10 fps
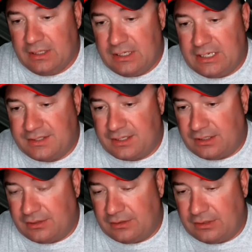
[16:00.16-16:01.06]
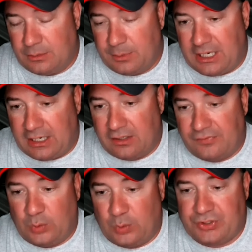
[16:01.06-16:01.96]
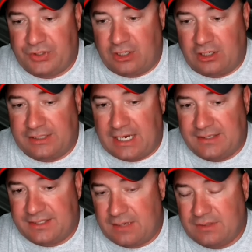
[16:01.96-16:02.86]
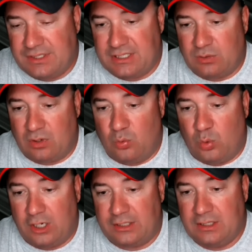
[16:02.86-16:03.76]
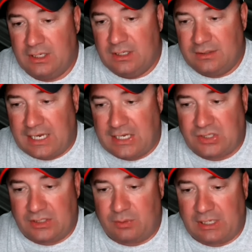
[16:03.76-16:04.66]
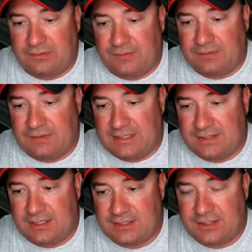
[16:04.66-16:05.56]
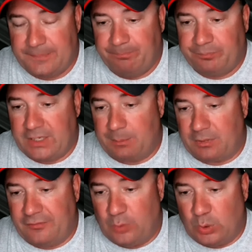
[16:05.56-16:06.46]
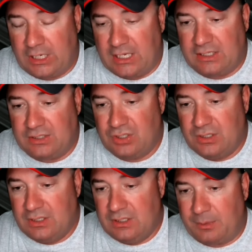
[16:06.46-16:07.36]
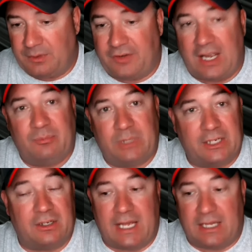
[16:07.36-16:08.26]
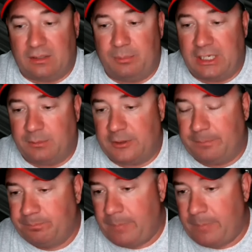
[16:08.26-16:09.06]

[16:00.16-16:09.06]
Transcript: He's a little bit higher, 4-star, 9701, nationally ranked 56, number 4 edge, number 5 player in Alabama.